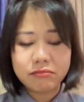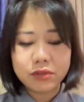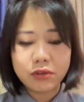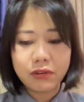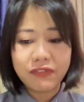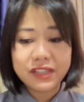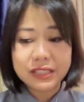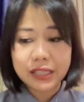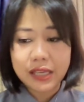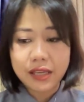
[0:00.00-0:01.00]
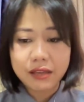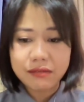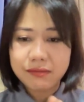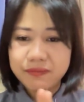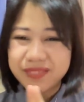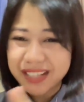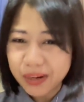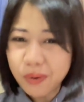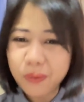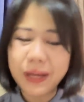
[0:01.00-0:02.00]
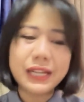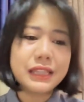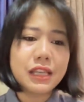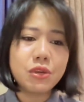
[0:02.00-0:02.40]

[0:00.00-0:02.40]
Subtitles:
So if it's a low quality,